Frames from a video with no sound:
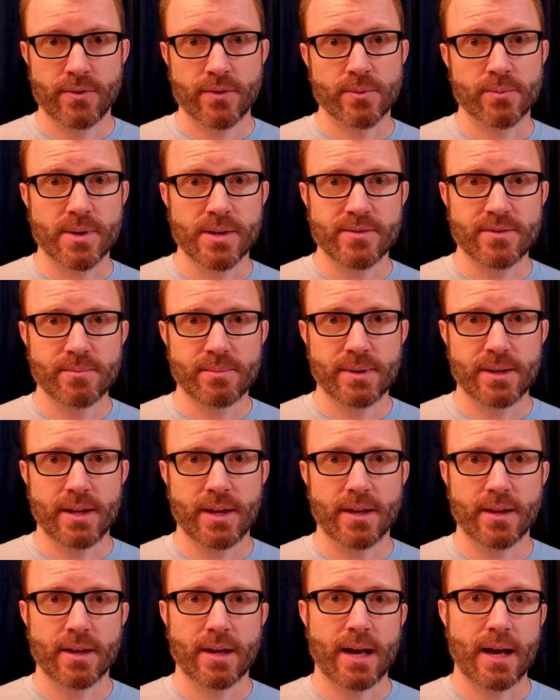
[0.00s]
The reason
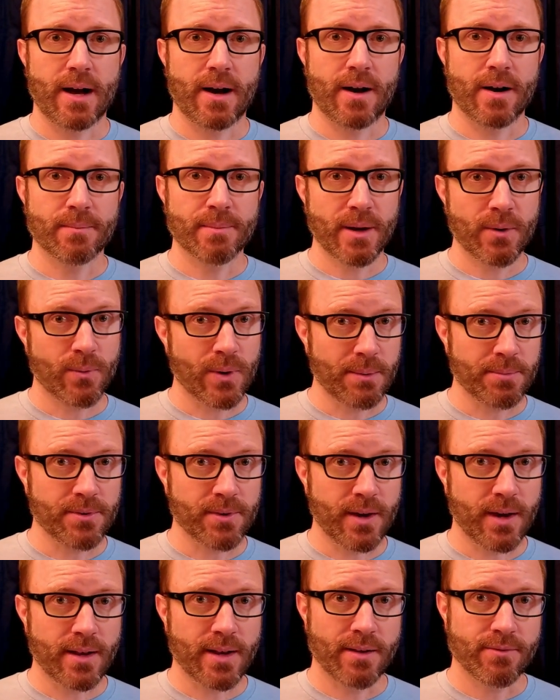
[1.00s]
being, on my
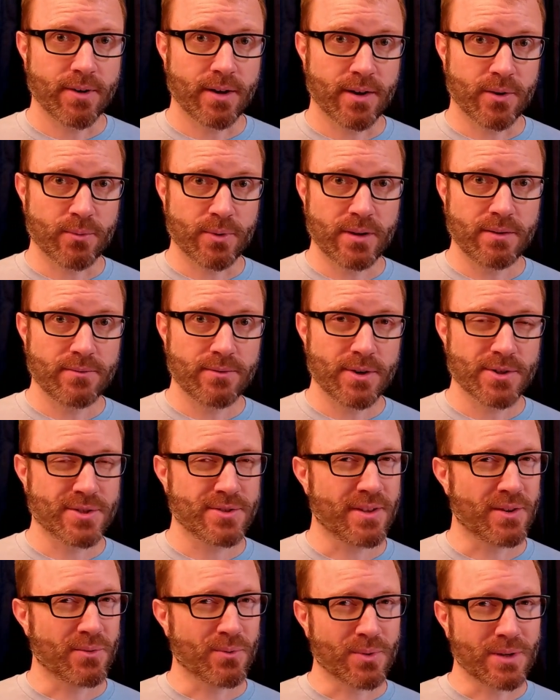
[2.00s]
website, I've got a written
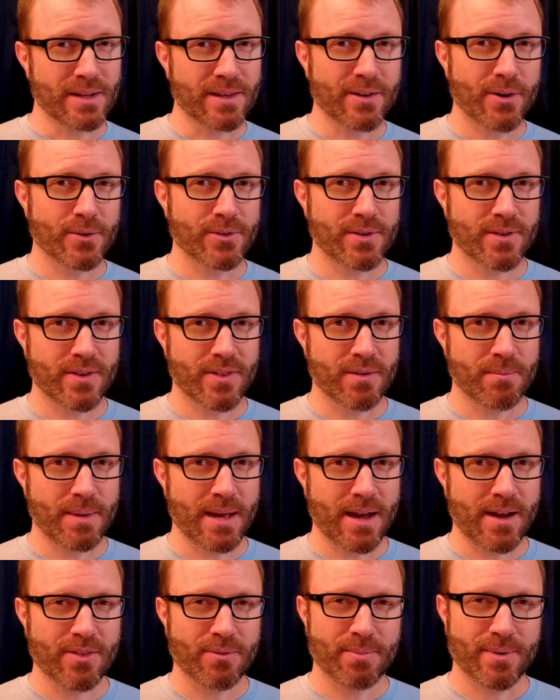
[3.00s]
version that really goes into the
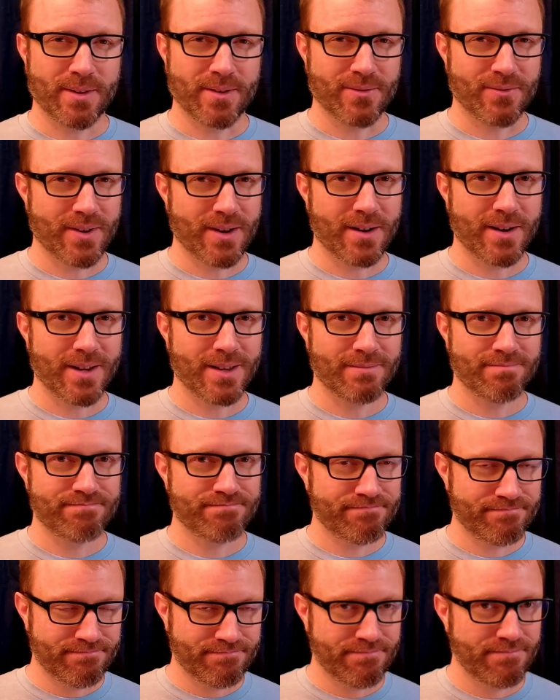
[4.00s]
math, but it's very